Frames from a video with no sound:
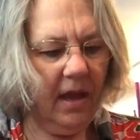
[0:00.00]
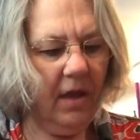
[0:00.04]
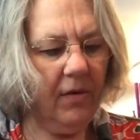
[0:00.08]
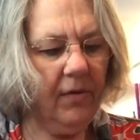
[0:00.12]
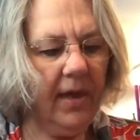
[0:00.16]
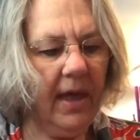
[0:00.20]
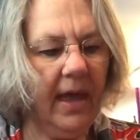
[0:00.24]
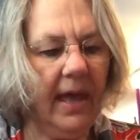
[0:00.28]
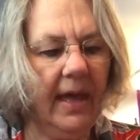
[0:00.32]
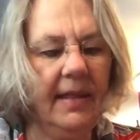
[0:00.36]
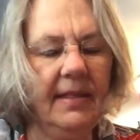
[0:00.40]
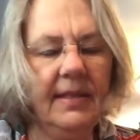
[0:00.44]

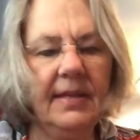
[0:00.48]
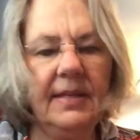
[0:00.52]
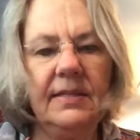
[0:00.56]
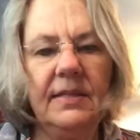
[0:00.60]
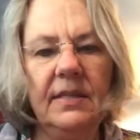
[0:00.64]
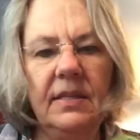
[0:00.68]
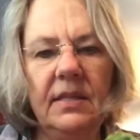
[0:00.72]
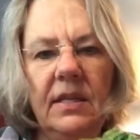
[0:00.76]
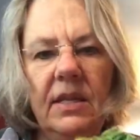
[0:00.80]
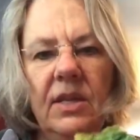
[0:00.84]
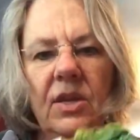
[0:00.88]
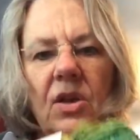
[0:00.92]
Okay,
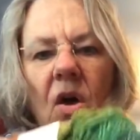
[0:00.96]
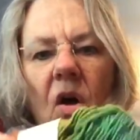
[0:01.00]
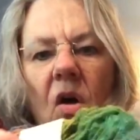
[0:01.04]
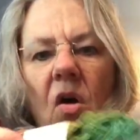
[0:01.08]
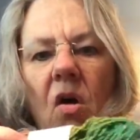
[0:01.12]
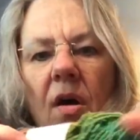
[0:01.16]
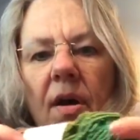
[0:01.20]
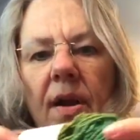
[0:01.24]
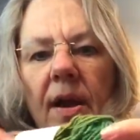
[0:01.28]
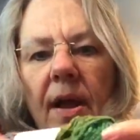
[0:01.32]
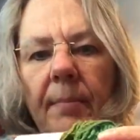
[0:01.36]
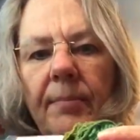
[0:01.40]
this is the
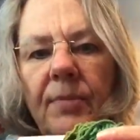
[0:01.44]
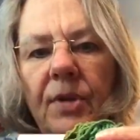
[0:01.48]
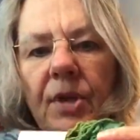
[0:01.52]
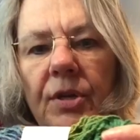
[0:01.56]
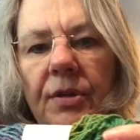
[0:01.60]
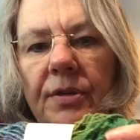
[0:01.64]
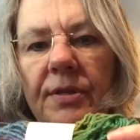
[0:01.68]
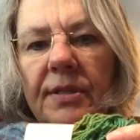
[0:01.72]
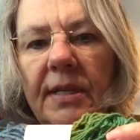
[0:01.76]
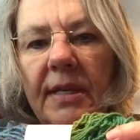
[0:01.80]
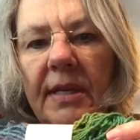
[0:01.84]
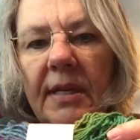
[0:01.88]
yarn I'm
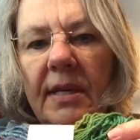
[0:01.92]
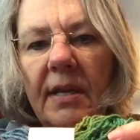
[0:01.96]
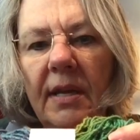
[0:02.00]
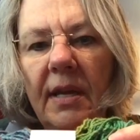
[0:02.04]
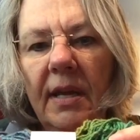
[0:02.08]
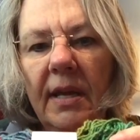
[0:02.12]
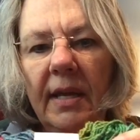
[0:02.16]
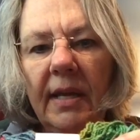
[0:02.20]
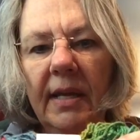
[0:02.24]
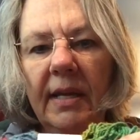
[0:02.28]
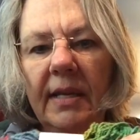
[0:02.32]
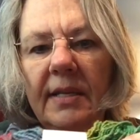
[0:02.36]

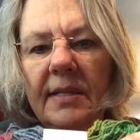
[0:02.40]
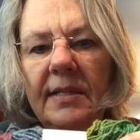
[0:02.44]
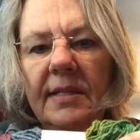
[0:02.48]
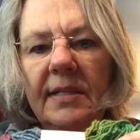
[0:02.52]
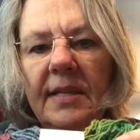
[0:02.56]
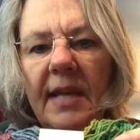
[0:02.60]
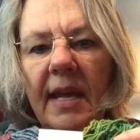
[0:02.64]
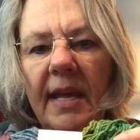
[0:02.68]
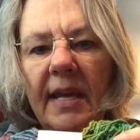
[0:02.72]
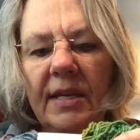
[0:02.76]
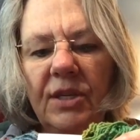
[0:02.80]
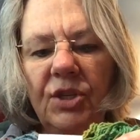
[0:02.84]
using. It
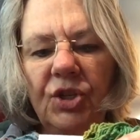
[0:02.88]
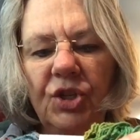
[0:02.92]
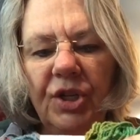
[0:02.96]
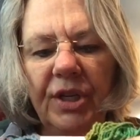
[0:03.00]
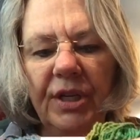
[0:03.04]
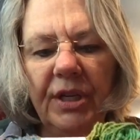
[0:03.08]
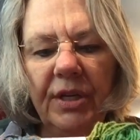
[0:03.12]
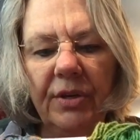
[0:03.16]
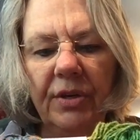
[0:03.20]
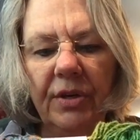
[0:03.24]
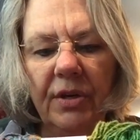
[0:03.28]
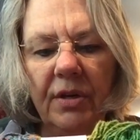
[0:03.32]
is
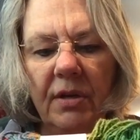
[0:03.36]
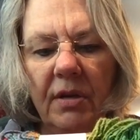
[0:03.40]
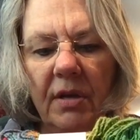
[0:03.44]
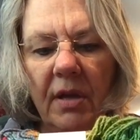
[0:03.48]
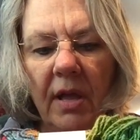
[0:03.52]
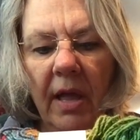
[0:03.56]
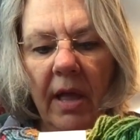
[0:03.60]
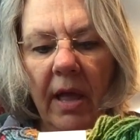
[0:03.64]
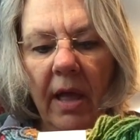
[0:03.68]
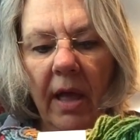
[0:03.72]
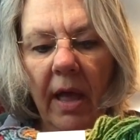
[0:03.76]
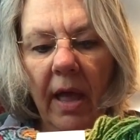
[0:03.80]
Tangier
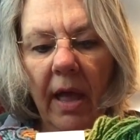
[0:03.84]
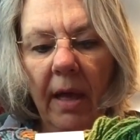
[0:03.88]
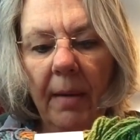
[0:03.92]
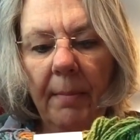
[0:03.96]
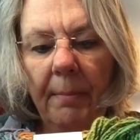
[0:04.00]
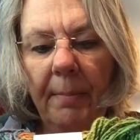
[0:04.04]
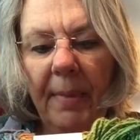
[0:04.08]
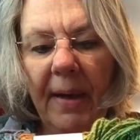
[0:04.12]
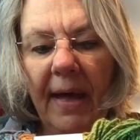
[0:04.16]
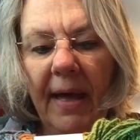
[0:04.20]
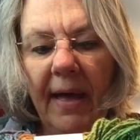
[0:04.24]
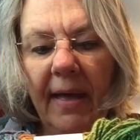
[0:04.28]

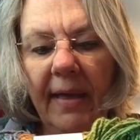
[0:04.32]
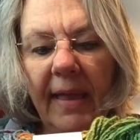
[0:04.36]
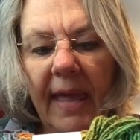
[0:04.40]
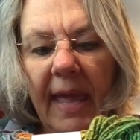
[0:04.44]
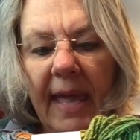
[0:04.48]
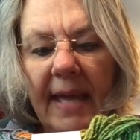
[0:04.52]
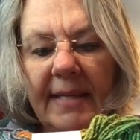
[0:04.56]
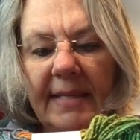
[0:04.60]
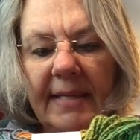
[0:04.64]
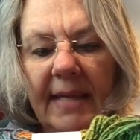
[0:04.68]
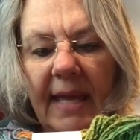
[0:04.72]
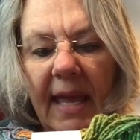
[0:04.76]
by
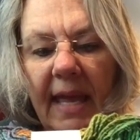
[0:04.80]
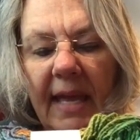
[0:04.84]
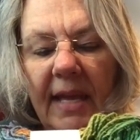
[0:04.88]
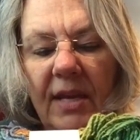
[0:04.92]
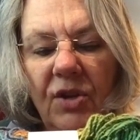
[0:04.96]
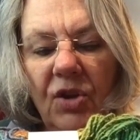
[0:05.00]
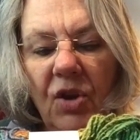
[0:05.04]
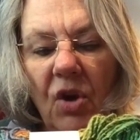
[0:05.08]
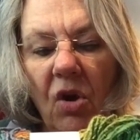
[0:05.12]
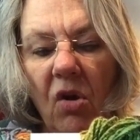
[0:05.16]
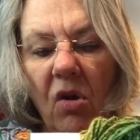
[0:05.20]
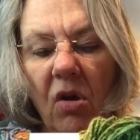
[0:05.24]

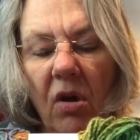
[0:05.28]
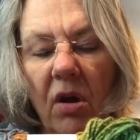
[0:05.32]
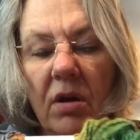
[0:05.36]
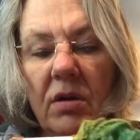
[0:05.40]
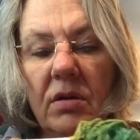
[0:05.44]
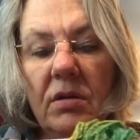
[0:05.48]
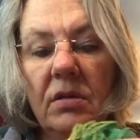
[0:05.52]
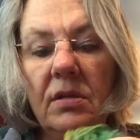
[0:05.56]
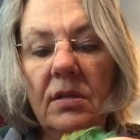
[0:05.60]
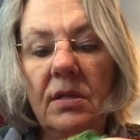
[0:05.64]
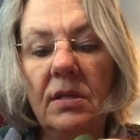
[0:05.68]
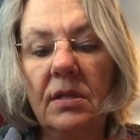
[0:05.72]
Cascade
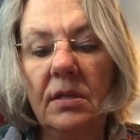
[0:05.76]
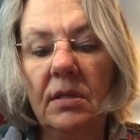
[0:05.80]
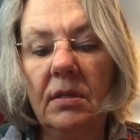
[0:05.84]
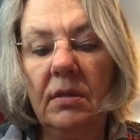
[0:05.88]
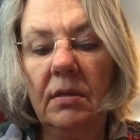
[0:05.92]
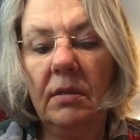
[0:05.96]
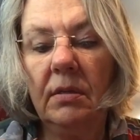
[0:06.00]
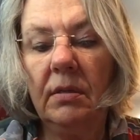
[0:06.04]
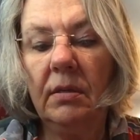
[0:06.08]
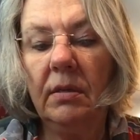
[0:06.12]
Yarns.